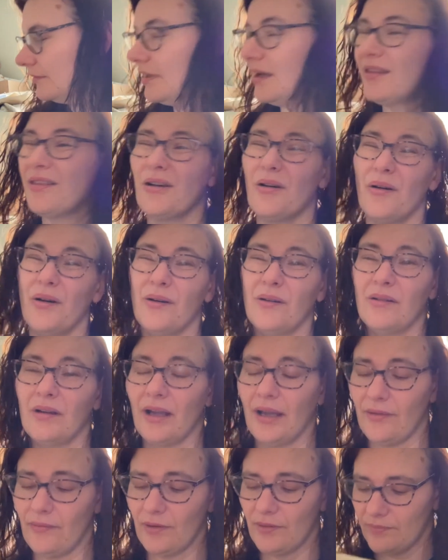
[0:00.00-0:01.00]
Although
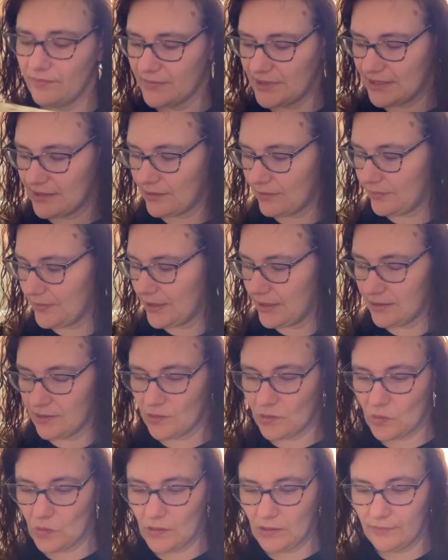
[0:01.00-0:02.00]
I would still be in
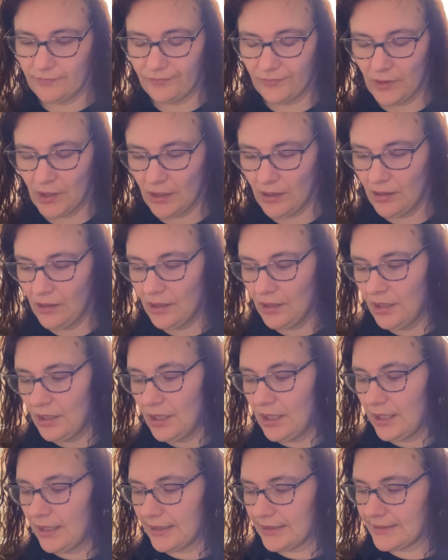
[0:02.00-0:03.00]
school,
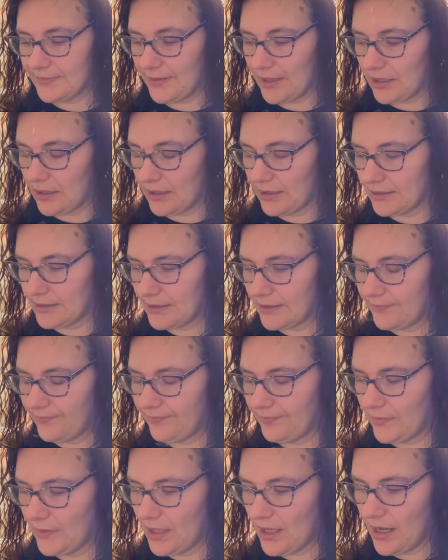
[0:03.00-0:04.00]
let's be honest.
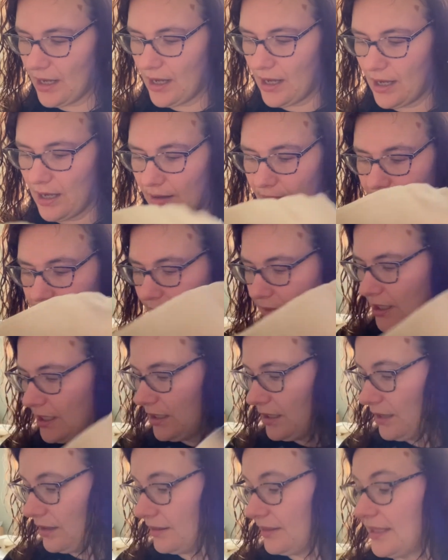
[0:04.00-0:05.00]

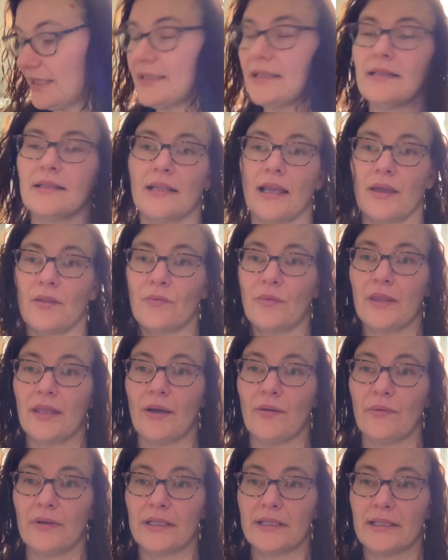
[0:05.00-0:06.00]
This is the other one
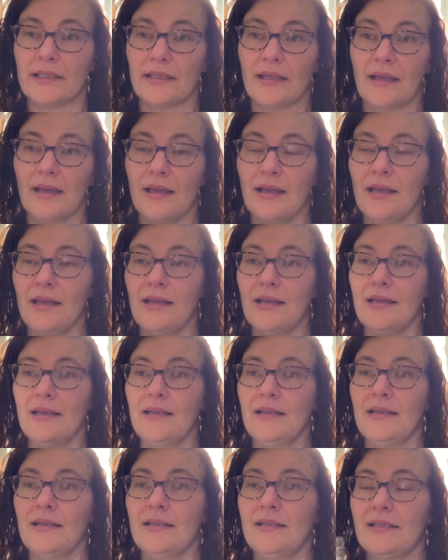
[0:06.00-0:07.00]
that was
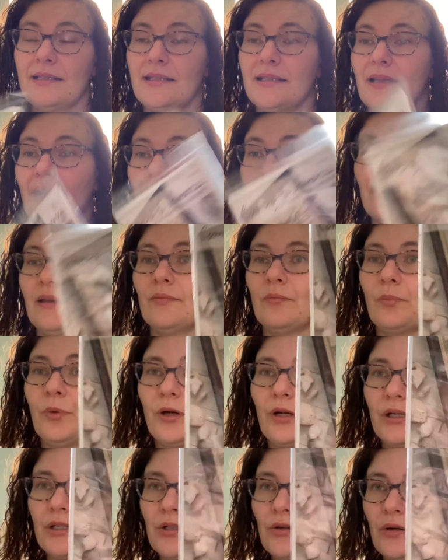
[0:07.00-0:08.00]
stuck in
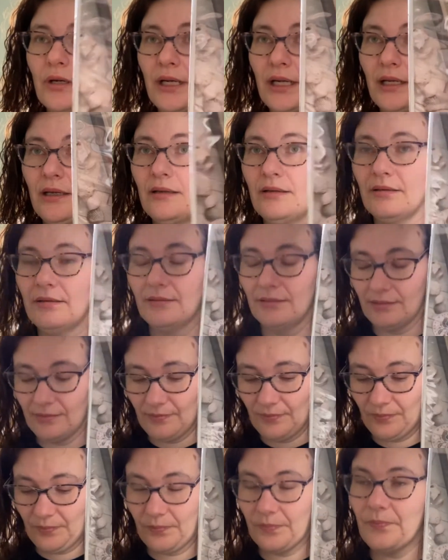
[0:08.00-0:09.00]
purgatory
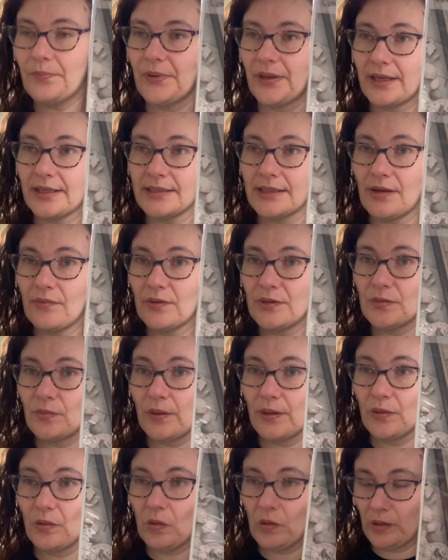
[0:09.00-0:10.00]
because I was
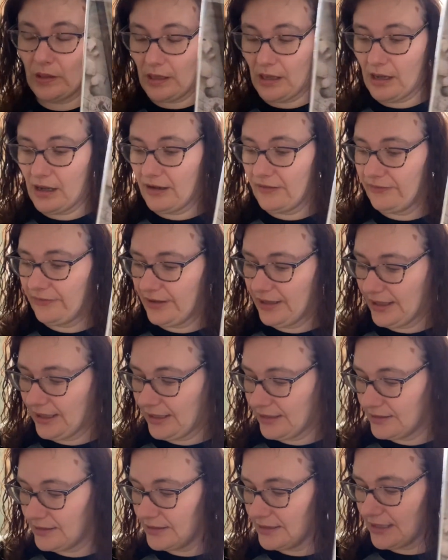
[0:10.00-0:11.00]
one hole off and I
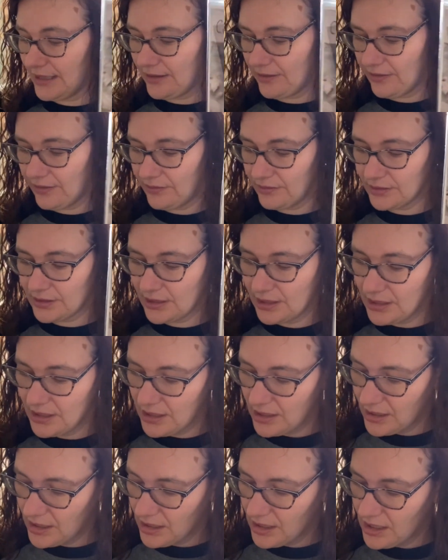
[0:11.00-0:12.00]
had to tear out
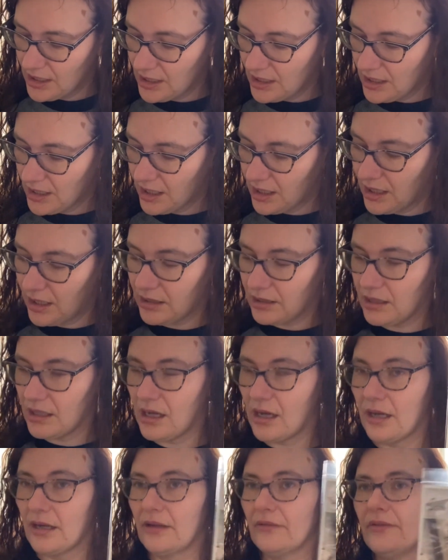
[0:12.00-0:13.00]
a lot of